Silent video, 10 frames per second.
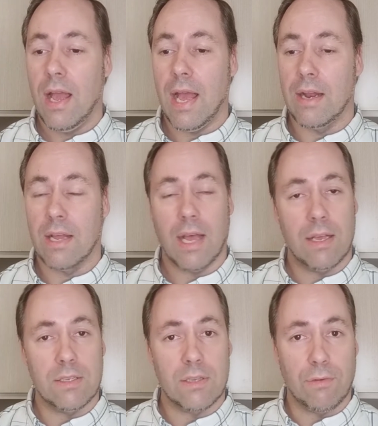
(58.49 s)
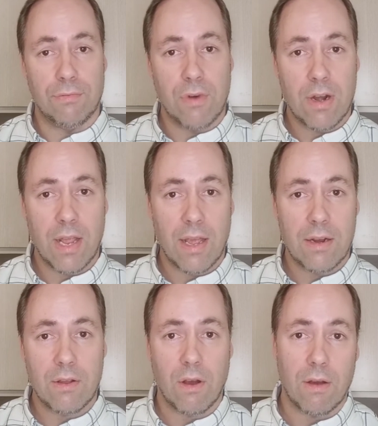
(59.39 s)
and it has a front
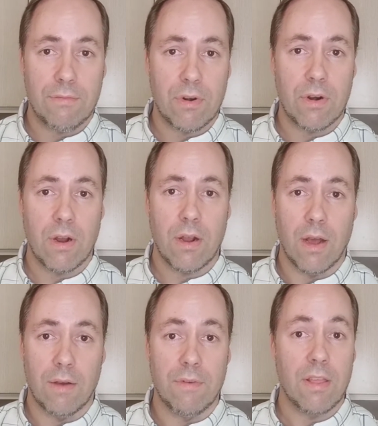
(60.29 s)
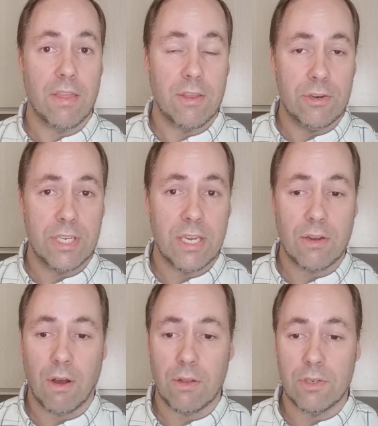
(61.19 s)
end offer of
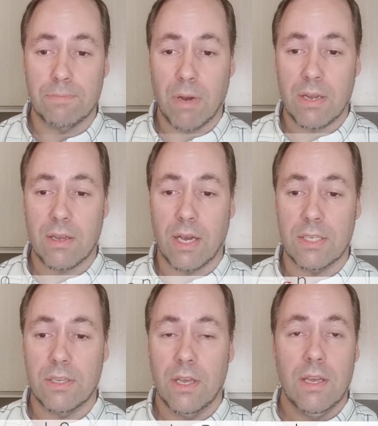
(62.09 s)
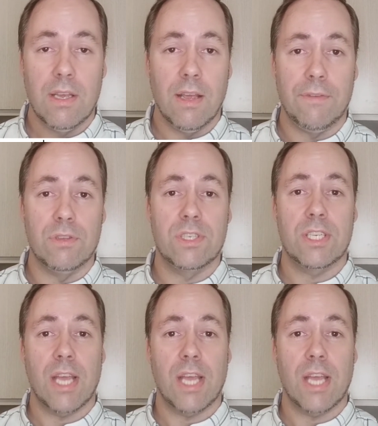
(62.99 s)
$13, but guys, if you stay